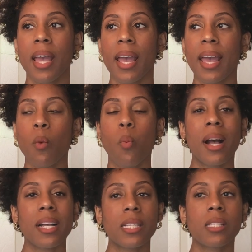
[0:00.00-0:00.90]
It
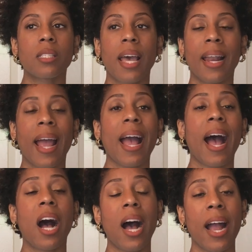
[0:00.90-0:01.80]
was, and
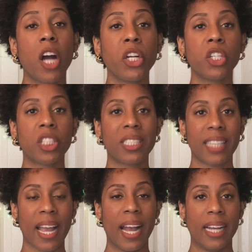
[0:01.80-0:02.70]
I
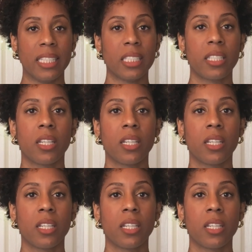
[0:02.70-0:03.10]
understand.